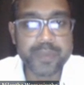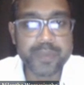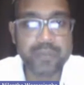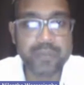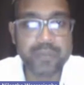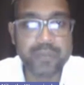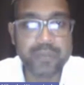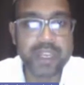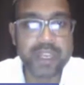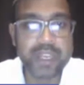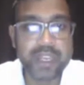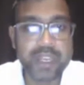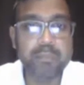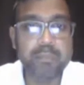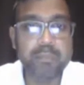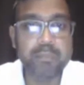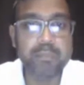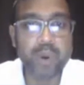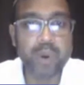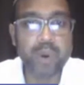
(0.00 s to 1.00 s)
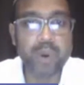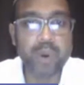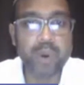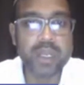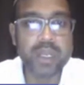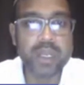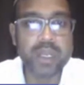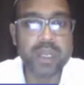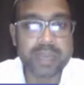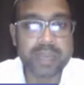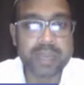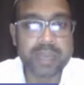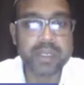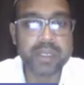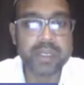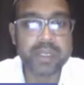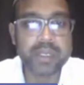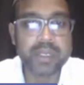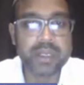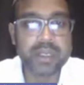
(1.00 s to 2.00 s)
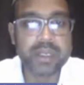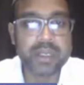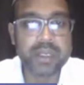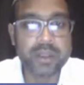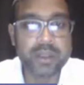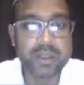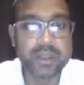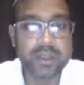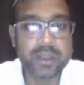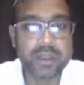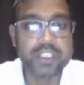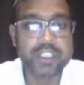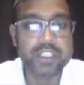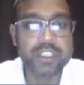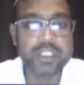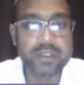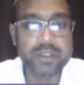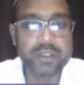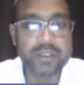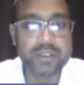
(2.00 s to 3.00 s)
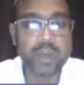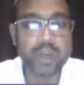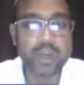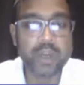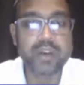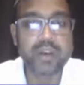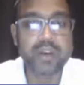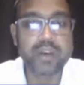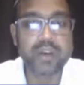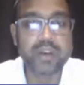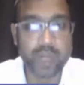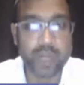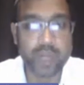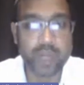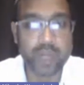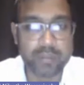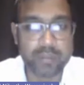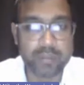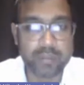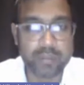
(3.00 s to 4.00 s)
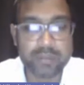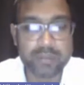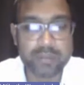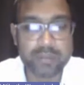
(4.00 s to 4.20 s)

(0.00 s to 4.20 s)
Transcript: a very important chapter, which is audit reporting.